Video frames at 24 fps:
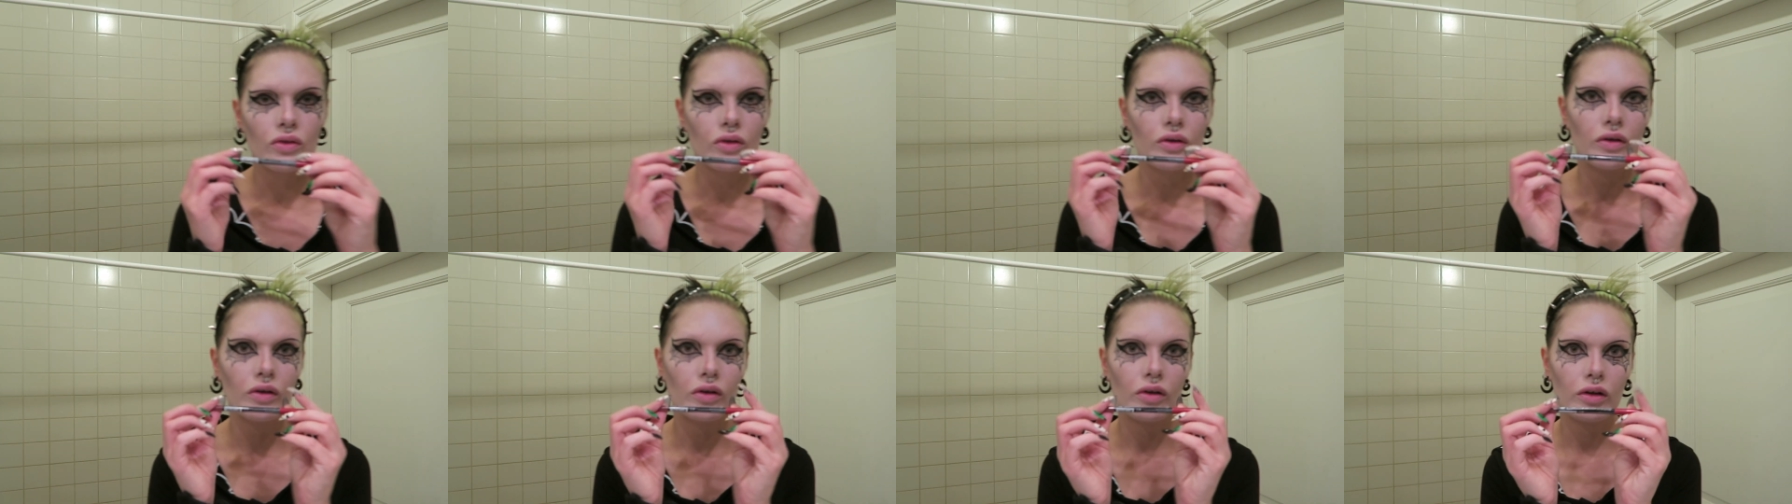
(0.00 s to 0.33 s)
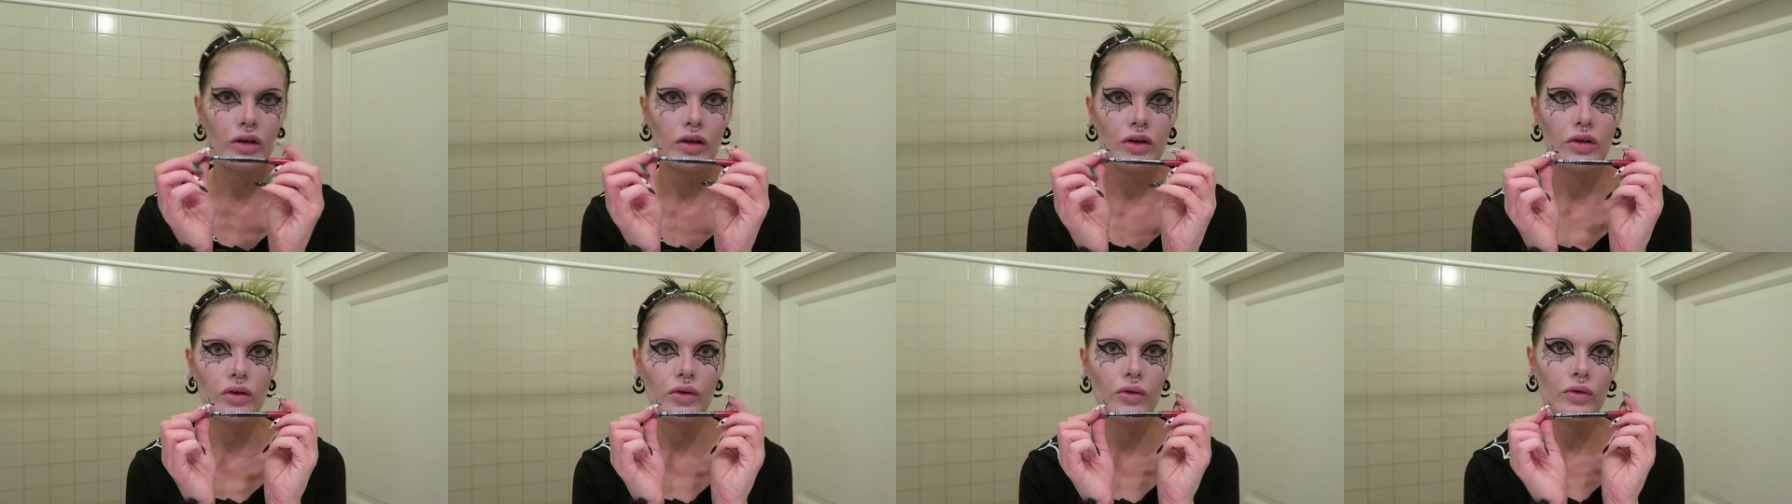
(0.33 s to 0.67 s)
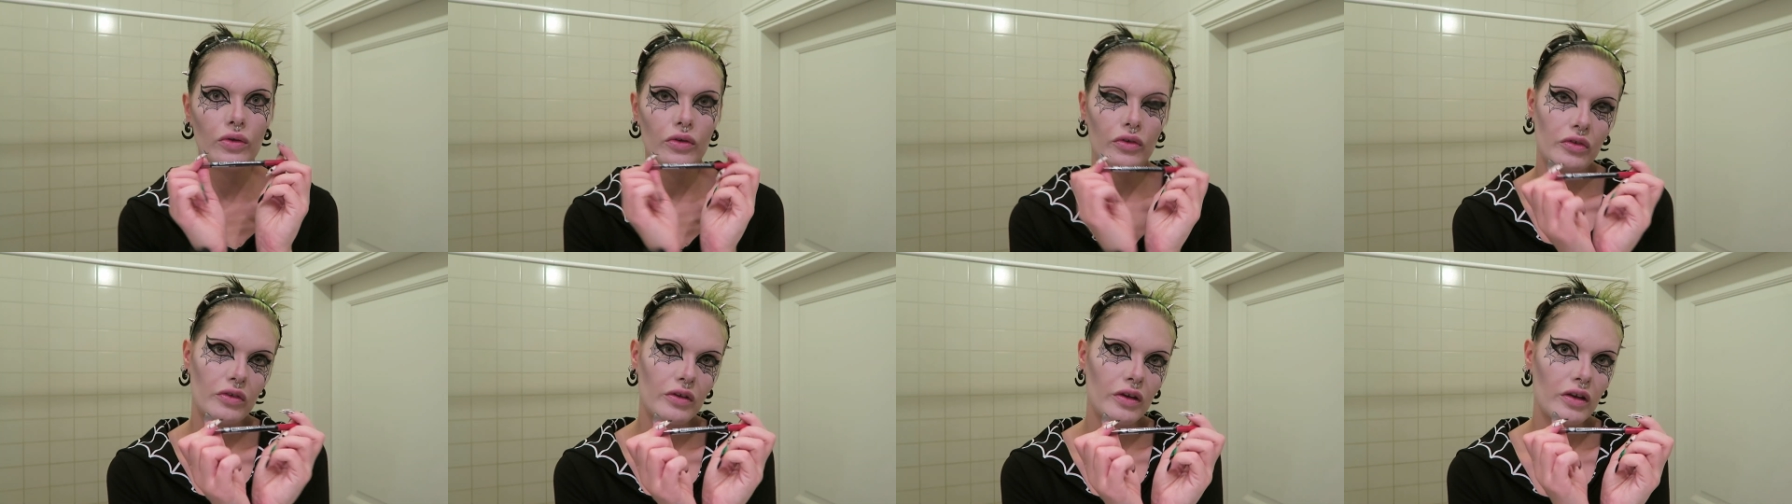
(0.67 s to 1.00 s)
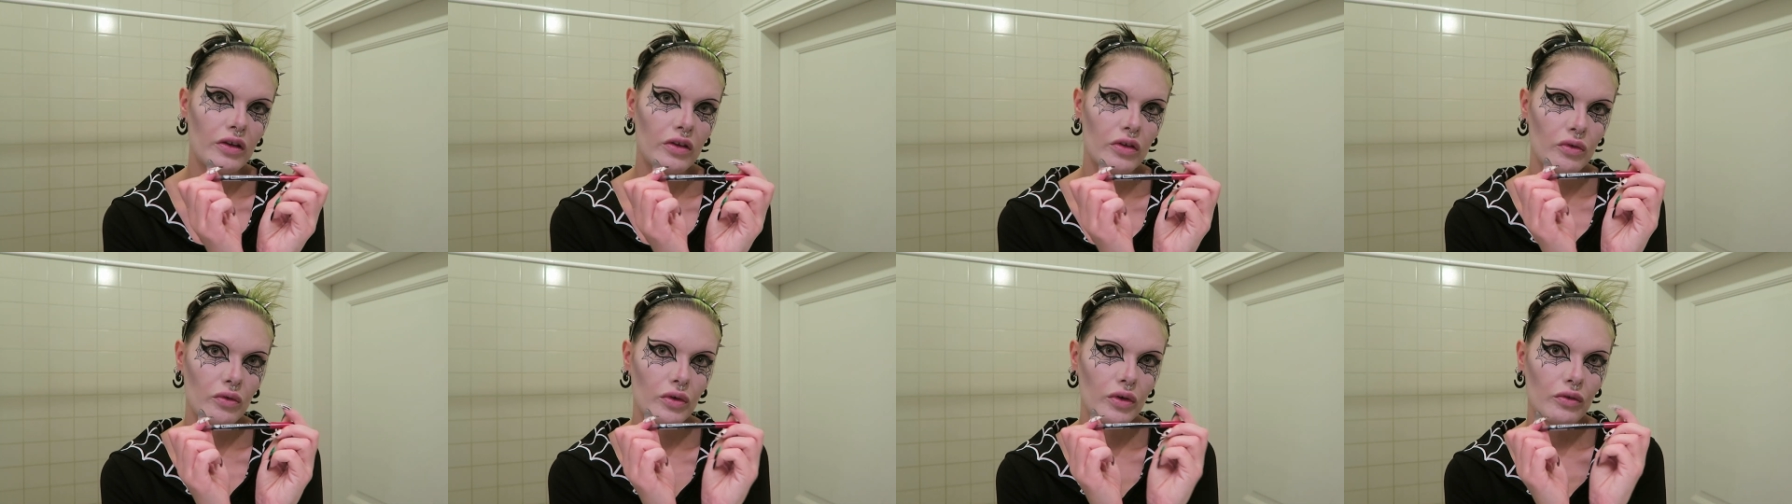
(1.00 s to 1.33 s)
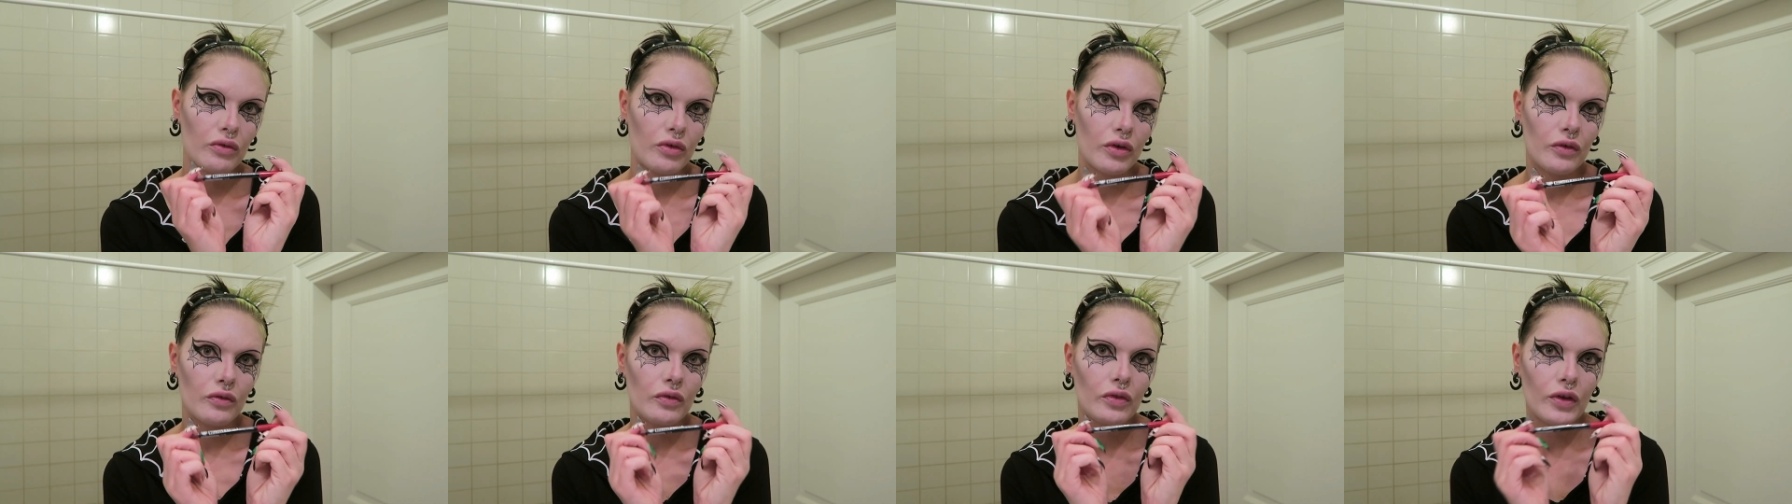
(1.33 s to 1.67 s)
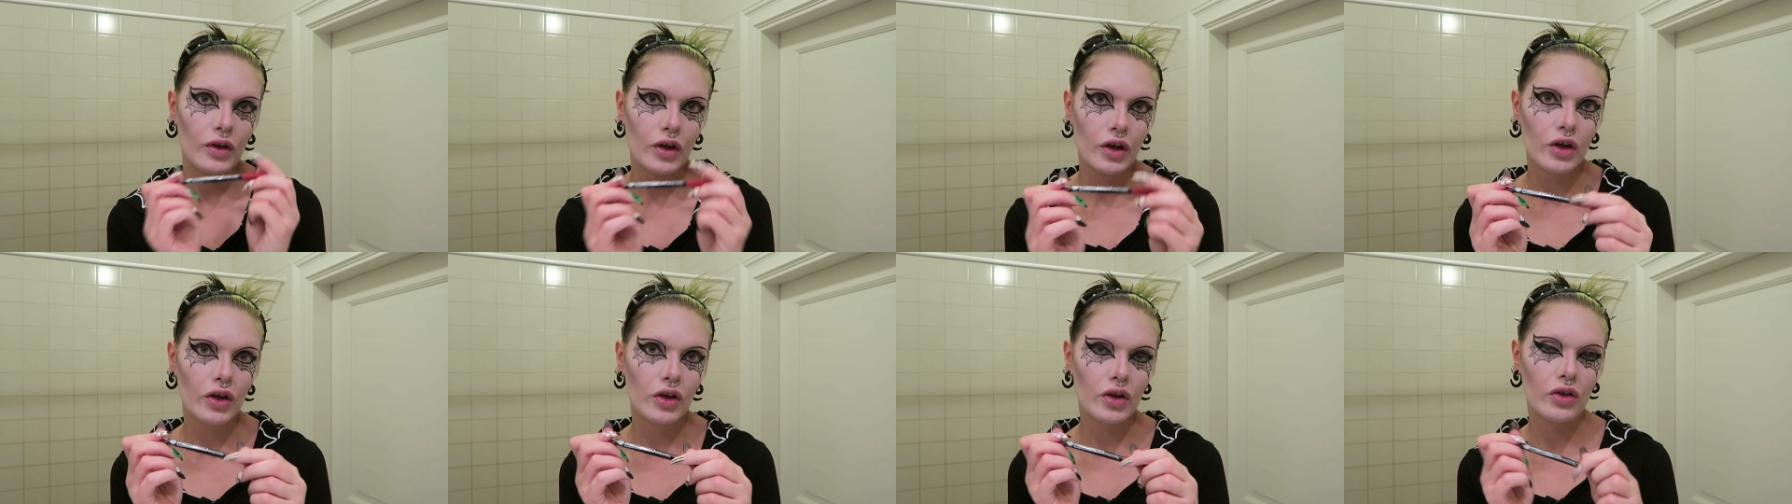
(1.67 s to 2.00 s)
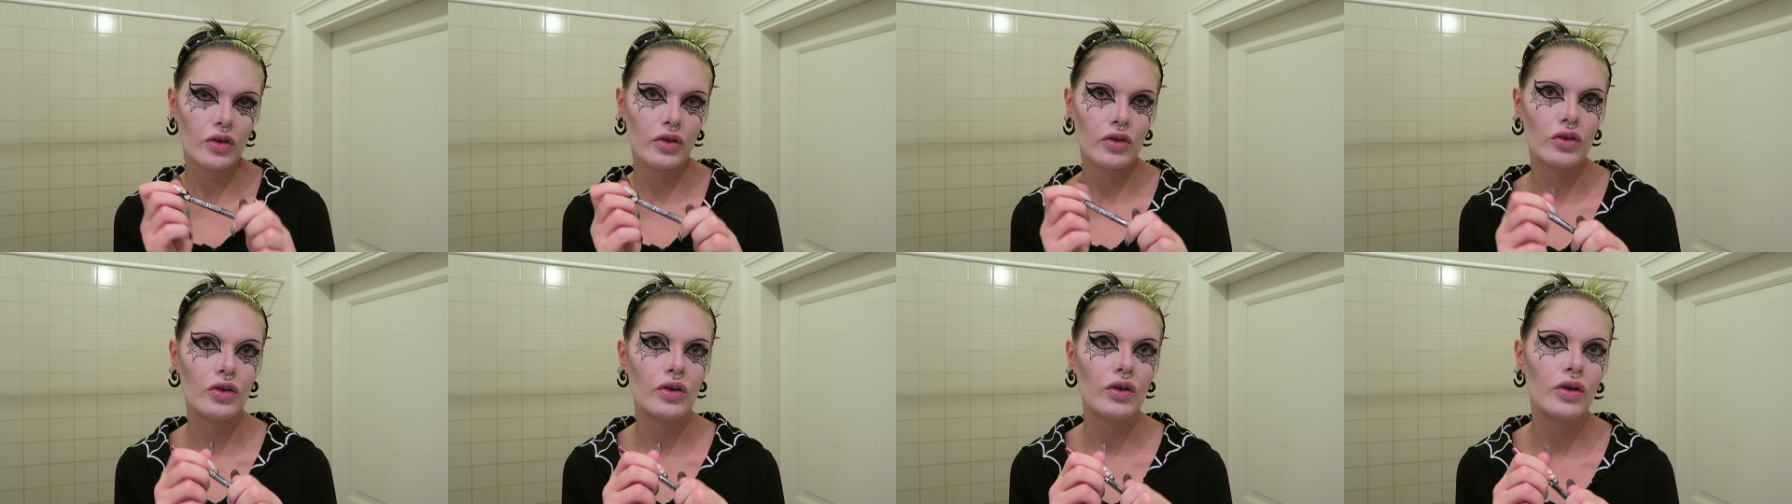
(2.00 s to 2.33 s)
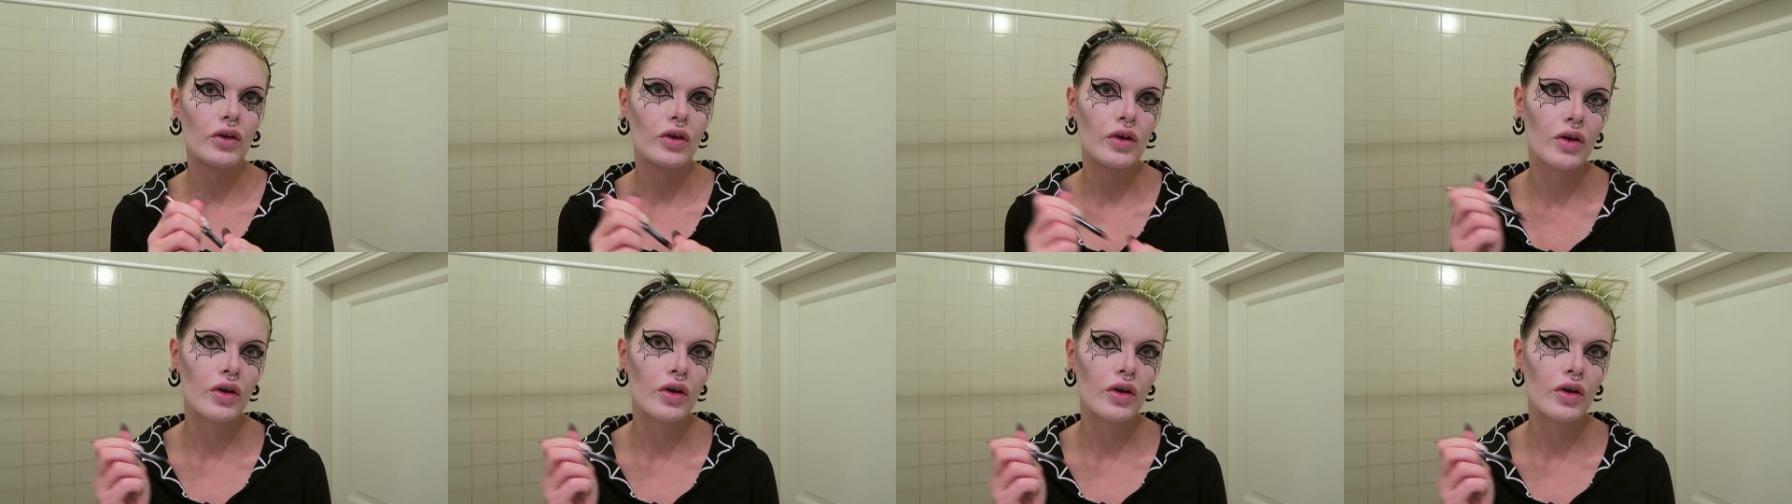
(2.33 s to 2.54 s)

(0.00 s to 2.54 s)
I'm gonna use this one from NYX